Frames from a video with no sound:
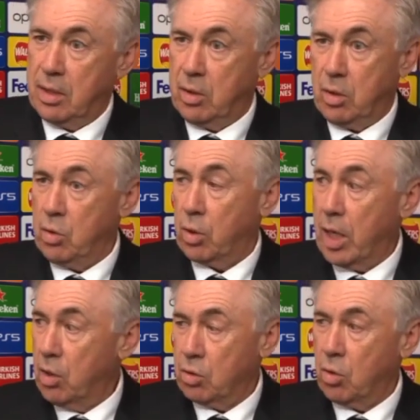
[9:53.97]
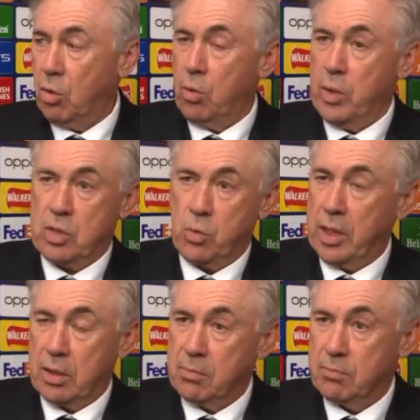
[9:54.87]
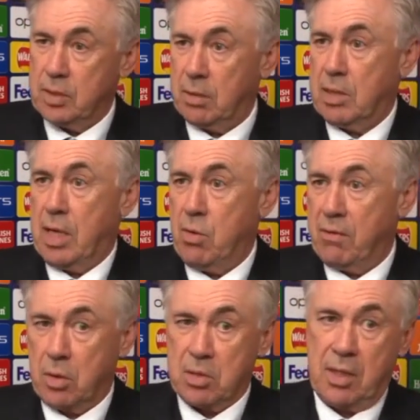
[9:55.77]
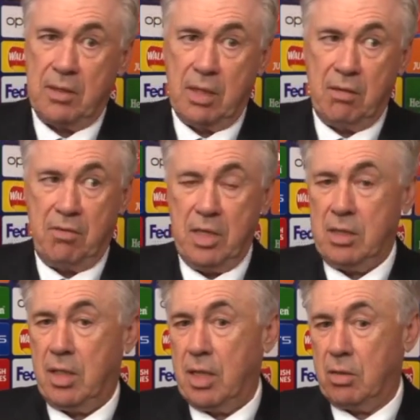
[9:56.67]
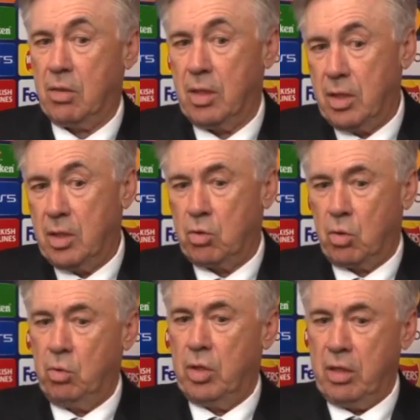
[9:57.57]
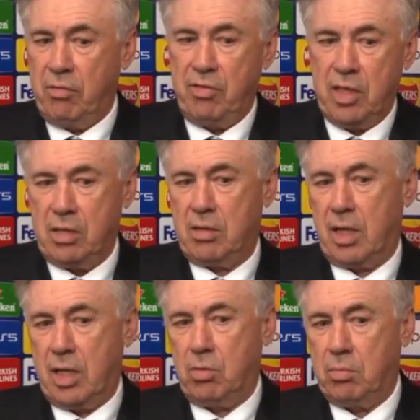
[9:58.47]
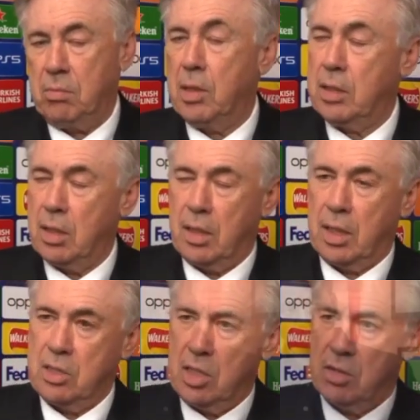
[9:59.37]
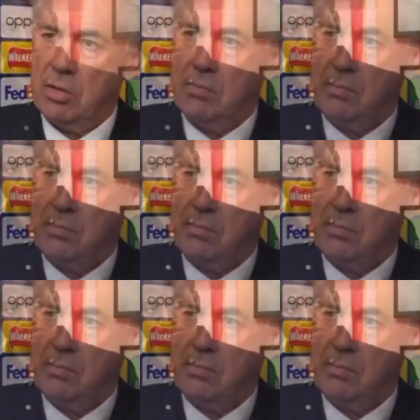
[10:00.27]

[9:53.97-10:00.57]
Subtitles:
you cannot always win. Sometimes you have to accept the defeat and through the defeat, try to be better next season.